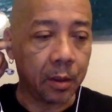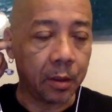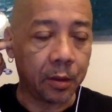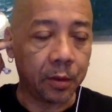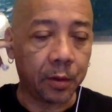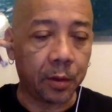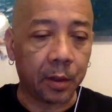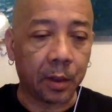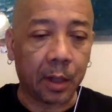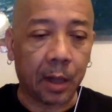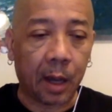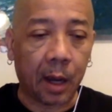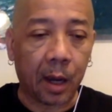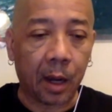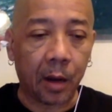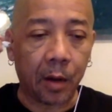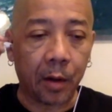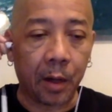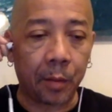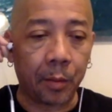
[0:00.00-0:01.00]
to the
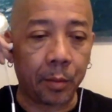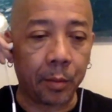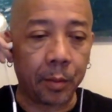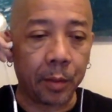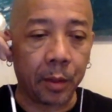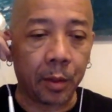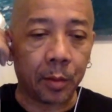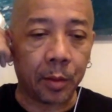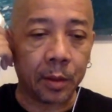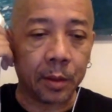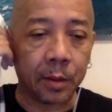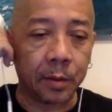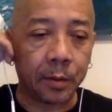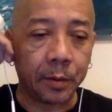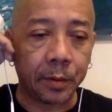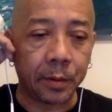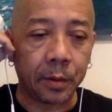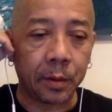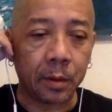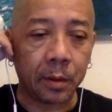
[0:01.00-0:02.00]
car and you know what
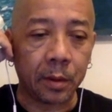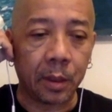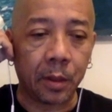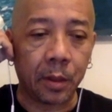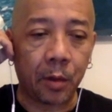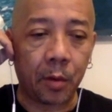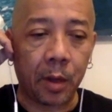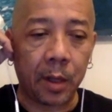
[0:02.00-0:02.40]
they don't